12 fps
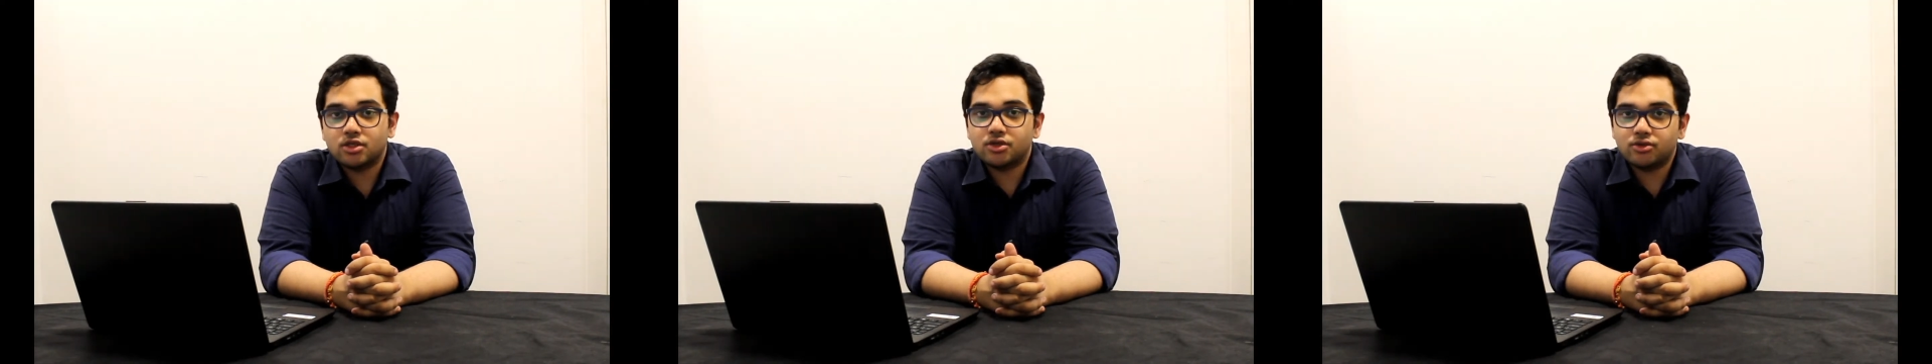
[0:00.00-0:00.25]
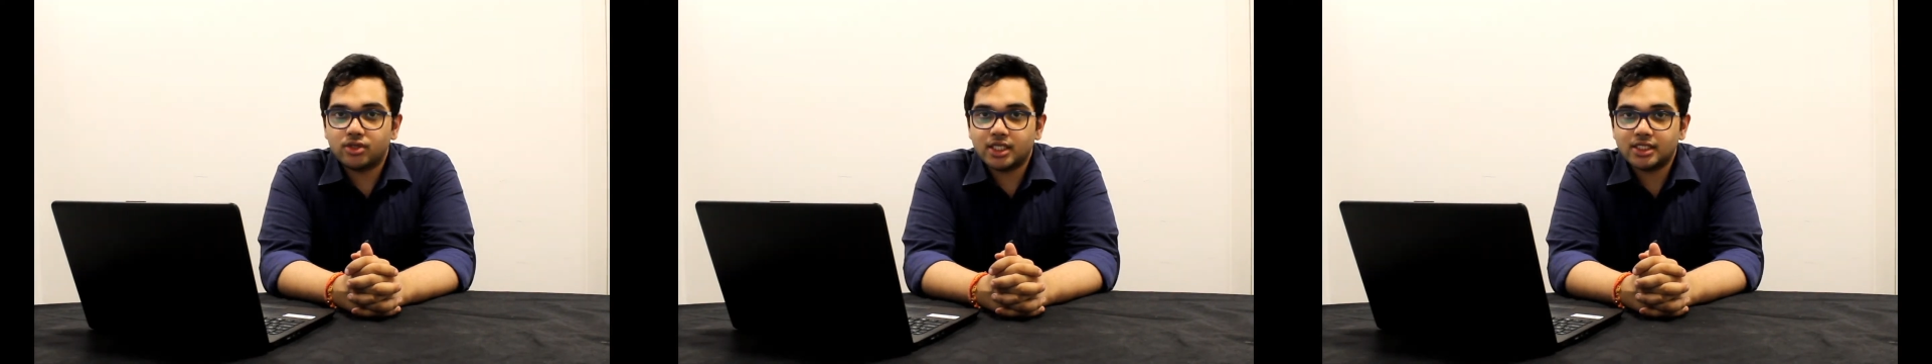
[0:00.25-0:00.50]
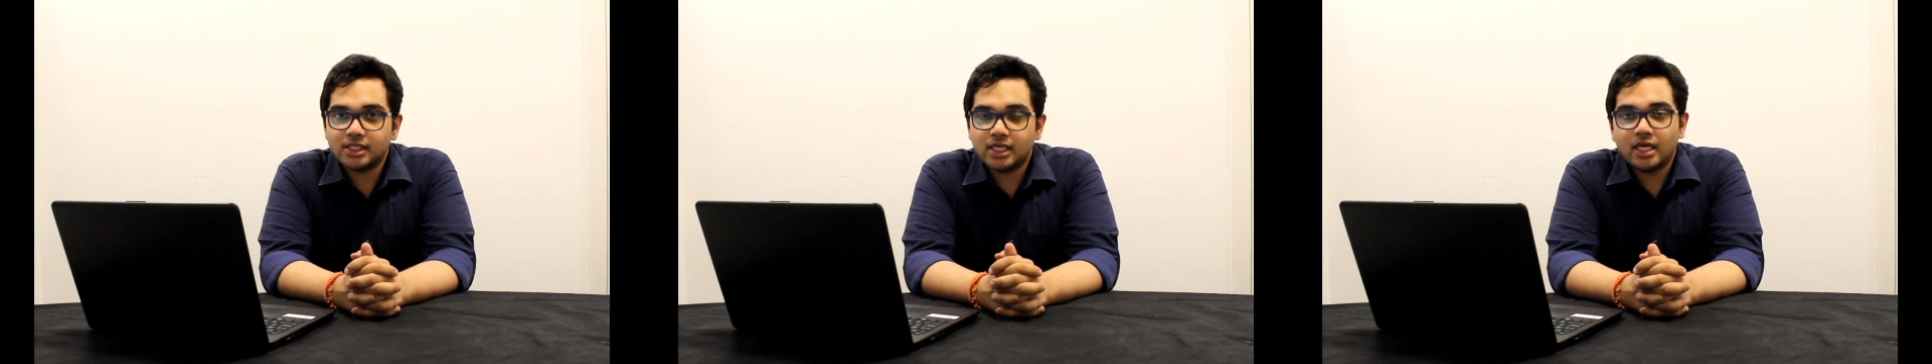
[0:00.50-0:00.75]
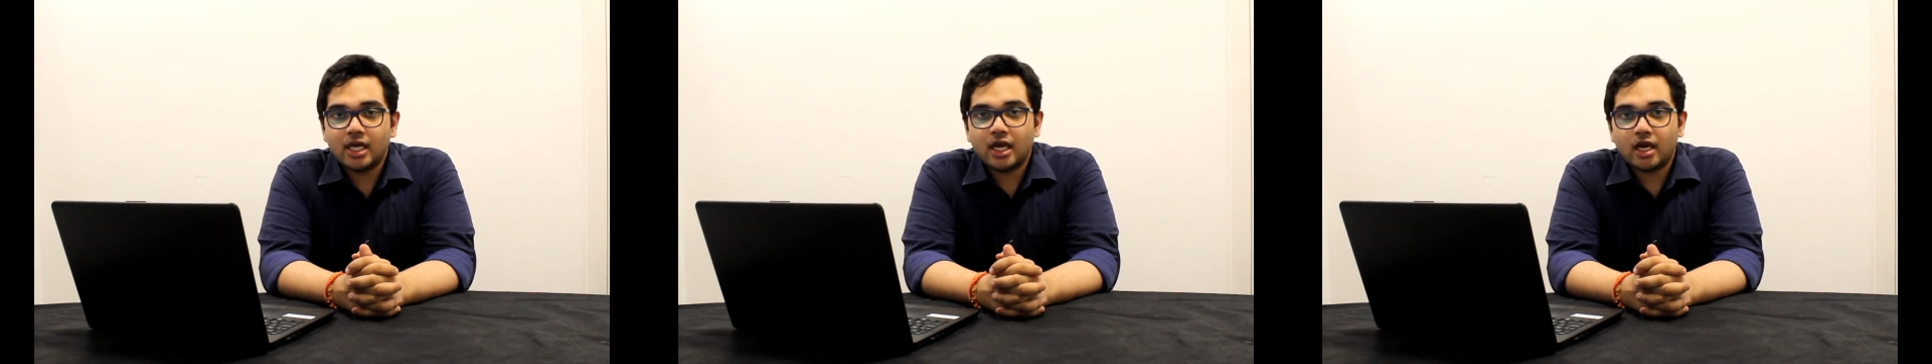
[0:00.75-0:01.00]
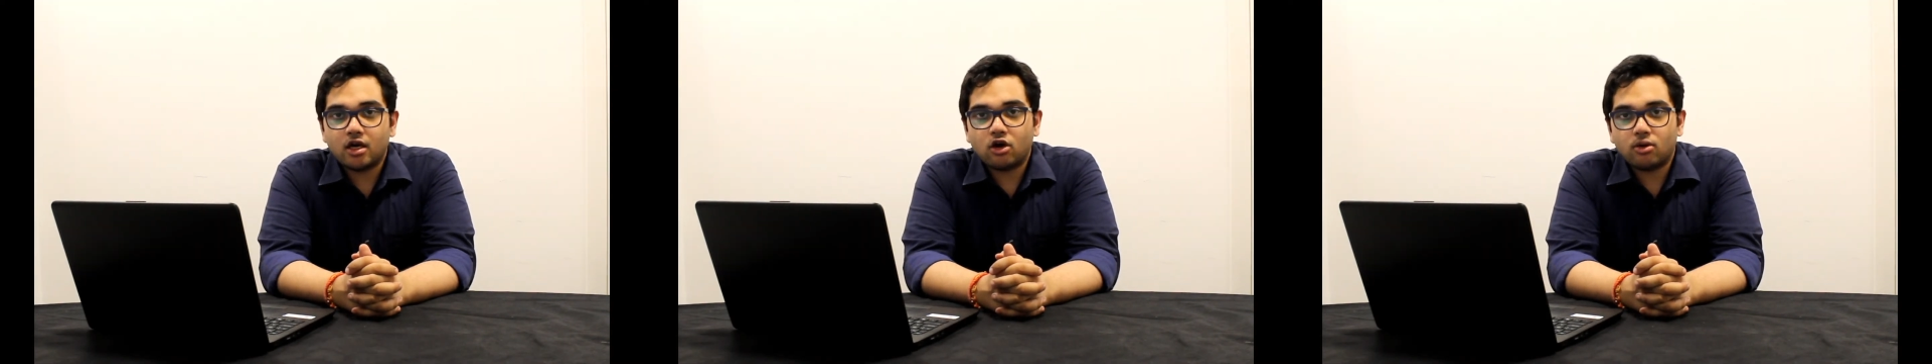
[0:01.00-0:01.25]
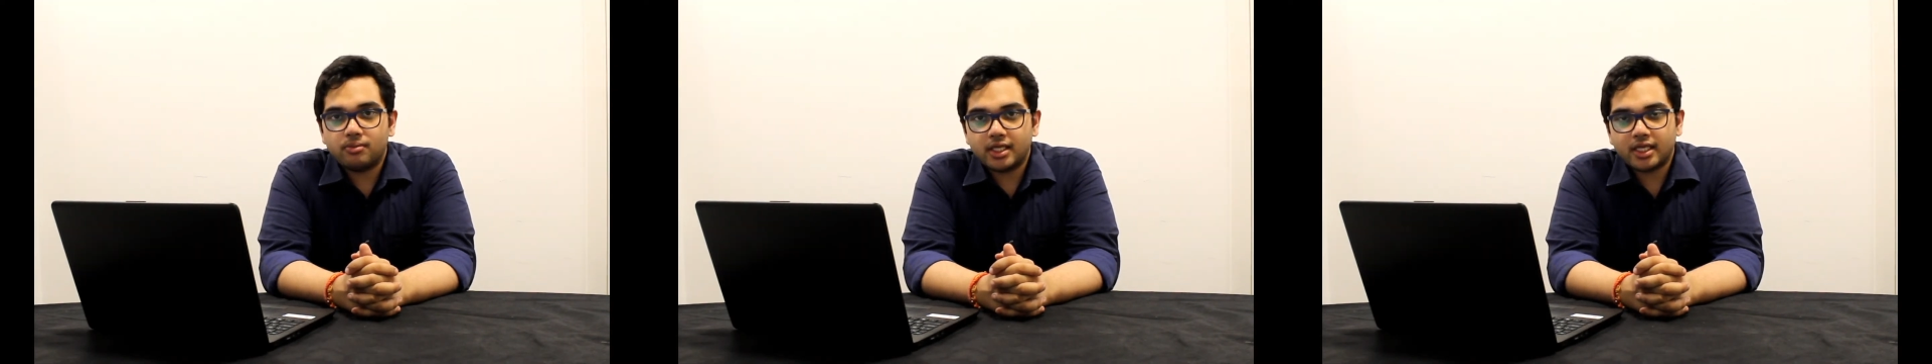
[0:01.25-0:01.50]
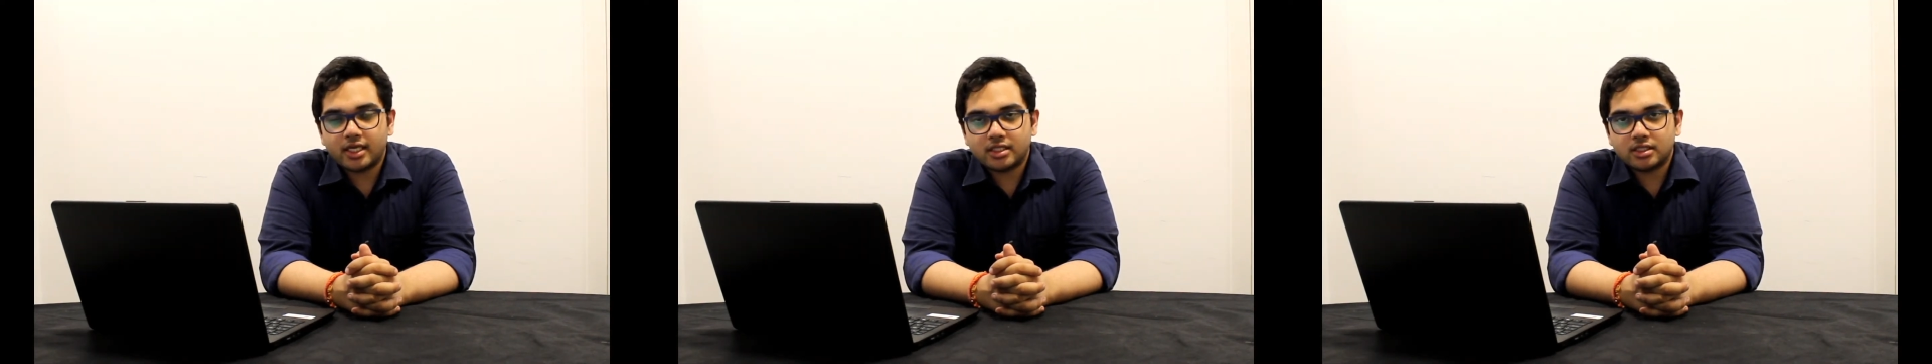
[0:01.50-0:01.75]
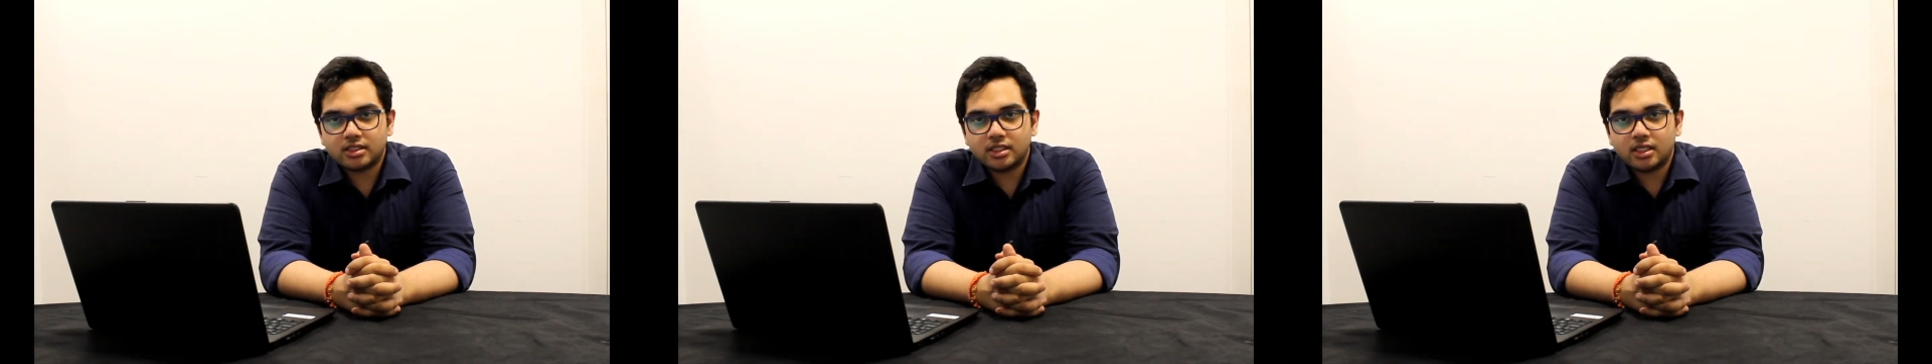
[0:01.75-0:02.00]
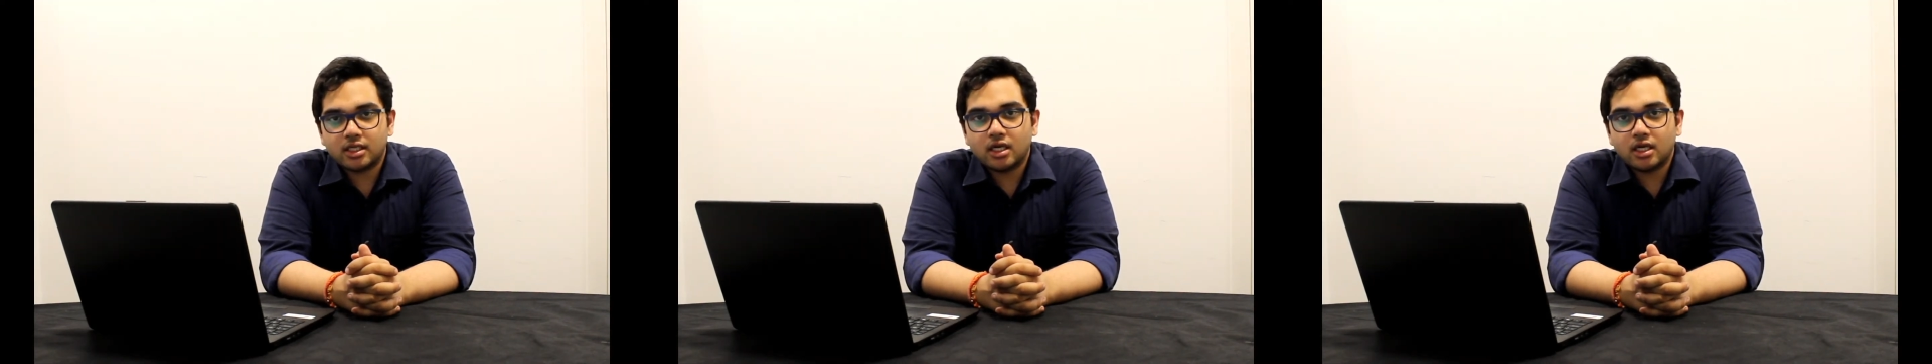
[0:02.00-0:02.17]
duties and obligations